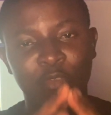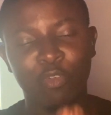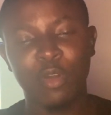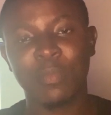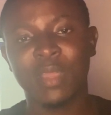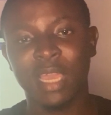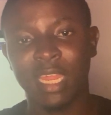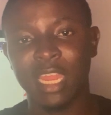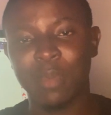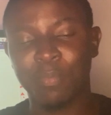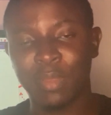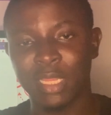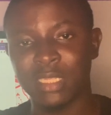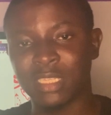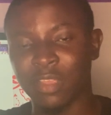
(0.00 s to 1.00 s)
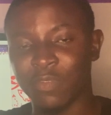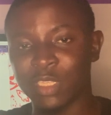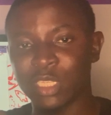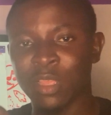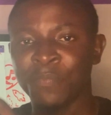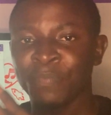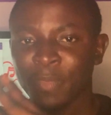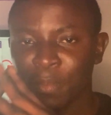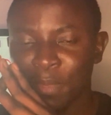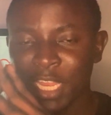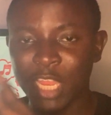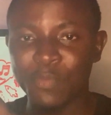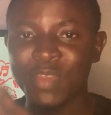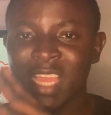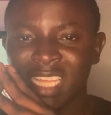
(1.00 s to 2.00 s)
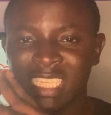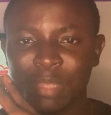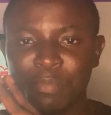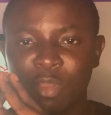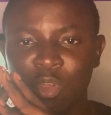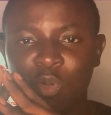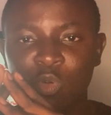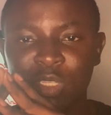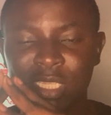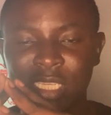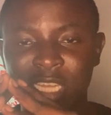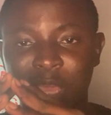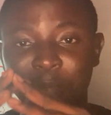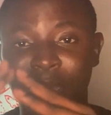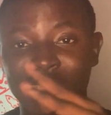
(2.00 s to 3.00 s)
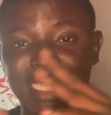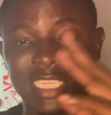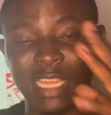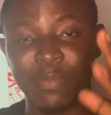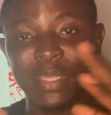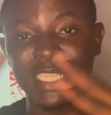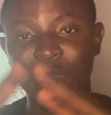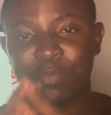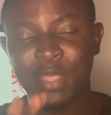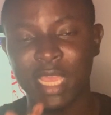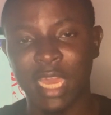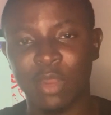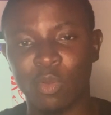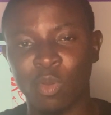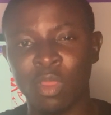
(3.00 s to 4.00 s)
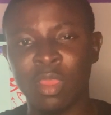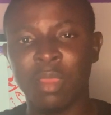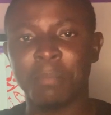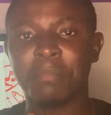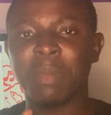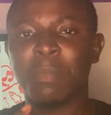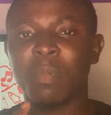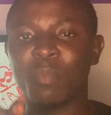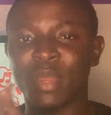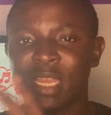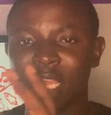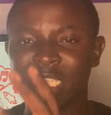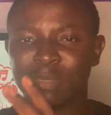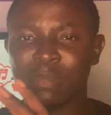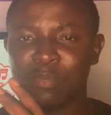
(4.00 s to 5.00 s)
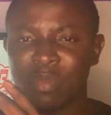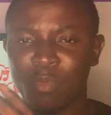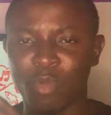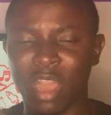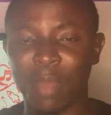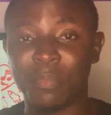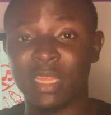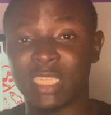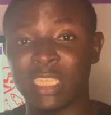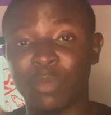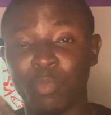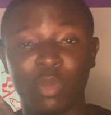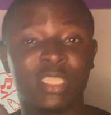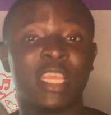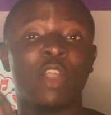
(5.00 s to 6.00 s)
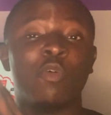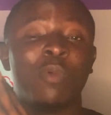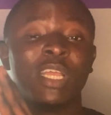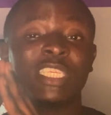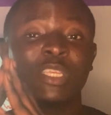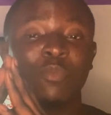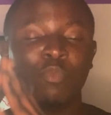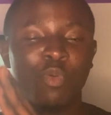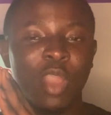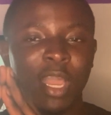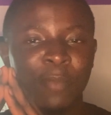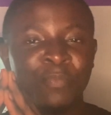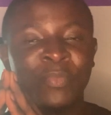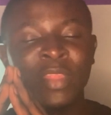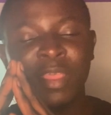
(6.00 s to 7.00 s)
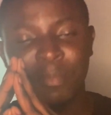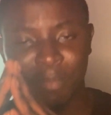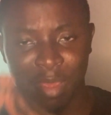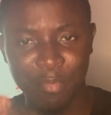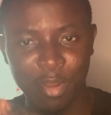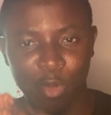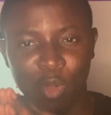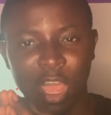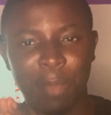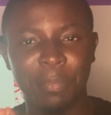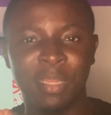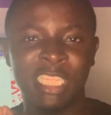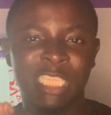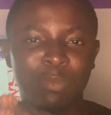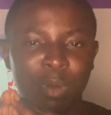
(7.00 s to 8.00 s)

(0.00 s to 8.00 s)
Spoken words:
from Ghana Police Service. Meaning the assembly could see the but the basic piano, no more the assembly bremo update, and post a home at Chimpoa, maybe I will update.